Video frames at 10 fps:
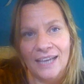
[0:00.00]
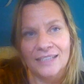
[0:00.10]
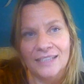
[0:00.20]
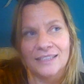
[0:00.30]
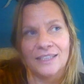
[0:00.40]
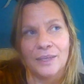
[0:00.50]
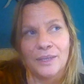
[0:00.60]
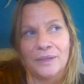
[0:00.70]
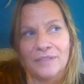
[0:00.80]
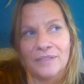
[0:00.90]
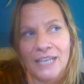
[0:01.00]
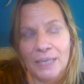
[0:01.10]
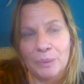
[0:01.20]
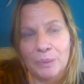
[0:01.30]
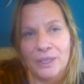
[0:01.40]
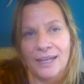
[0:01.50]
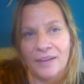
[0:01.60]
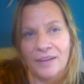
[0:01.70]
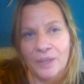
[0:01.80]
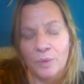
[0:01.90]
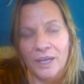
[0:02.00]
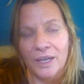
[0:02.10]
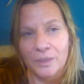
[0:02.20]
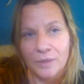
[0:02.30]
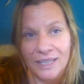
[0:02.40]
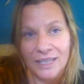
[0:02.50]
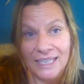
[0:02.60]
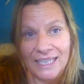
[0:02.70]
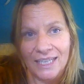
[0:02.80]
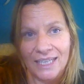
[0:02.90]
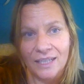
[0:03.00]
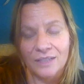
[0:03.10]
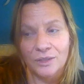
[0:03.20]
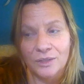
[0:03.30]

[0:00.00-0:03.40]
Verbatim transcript: and you know, even kind of put it out there what you really need